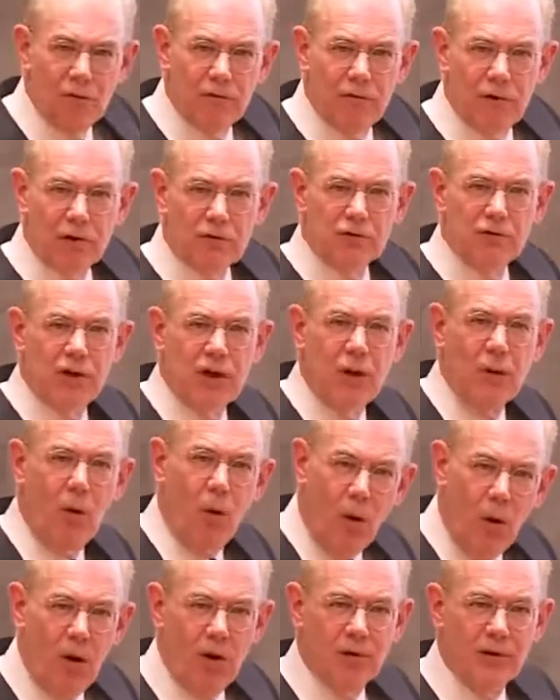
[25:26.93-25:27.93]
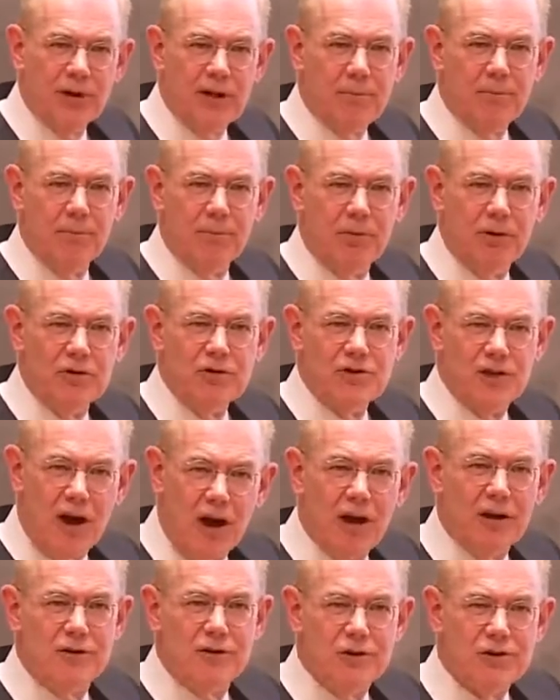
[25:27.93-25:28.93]
virtually all liberals
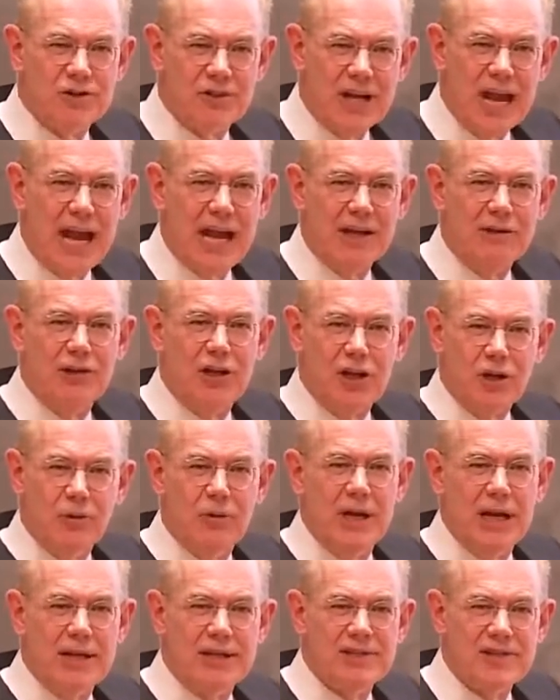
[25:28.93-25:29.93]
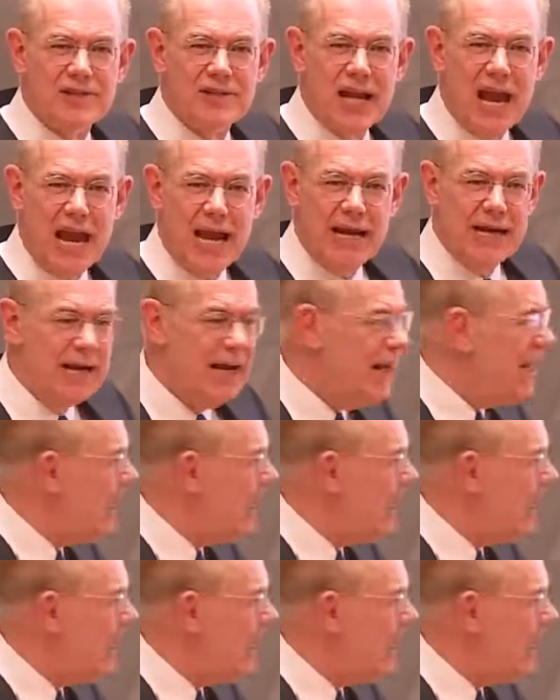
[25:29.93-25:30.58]
understand that you need a state,